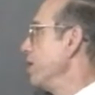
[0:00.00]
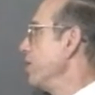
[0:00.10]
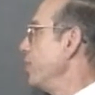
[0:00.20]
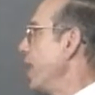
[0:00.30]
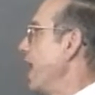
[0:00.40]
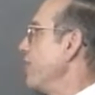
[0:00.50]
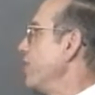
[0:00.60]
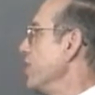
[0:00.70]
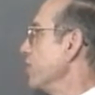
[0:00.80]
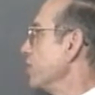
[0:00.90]
we have
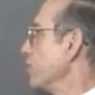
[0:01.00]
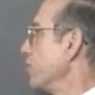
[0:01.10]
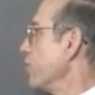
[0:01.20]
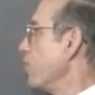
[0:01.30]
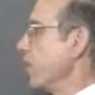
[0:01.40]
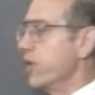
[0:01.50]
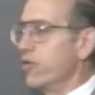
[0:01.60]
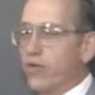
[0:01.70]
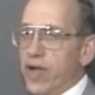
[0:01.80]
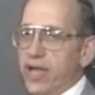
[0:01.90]
the integral of 1
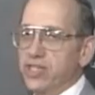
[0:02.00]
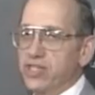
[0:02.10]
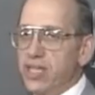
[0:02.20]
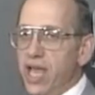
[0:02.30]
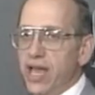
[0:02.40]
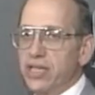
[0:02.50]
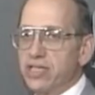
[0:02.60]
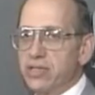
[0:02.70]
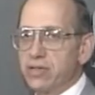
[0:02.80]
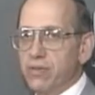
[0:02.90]
over x
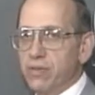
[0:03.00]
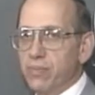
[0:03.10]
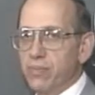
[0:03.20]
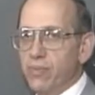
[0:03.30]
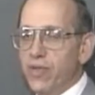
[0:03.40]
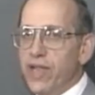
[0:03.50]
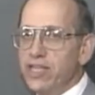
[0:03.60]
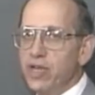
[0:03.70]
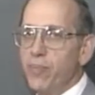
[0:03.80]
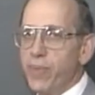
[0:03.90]
dx. Well,
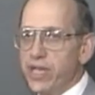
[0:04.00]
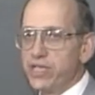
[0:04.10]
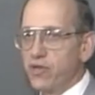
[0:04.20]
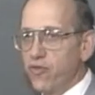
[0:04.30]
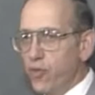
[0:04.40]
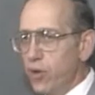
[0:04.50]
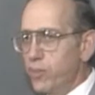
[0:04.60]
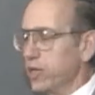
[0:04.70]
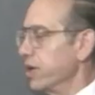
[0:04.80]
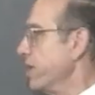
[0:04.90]
that's our basic
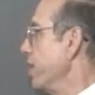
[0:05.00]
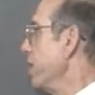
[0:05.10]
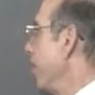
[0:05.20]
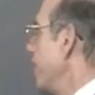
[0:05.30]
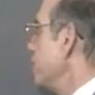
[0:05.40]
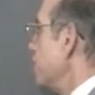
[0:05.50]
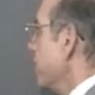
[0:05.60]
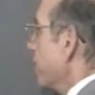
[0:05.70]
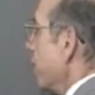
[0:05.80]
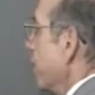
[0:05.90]
formula. That's
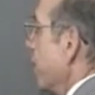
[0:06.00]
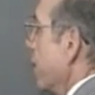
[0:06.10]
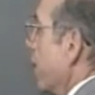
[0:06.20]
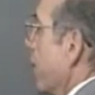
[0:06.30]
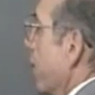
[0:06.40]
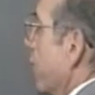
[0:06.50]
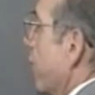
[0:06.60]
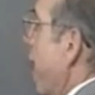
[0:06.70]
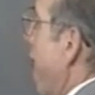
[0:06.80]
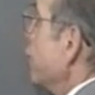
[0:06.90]
simply the
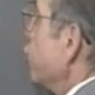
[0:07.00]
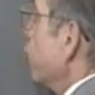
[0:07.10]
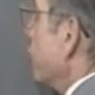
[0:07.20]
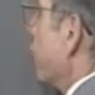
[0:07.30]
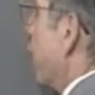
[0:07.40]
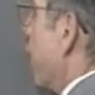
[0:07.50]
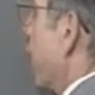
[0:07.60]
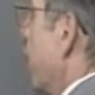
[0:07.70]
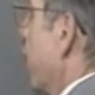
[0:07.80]
natural log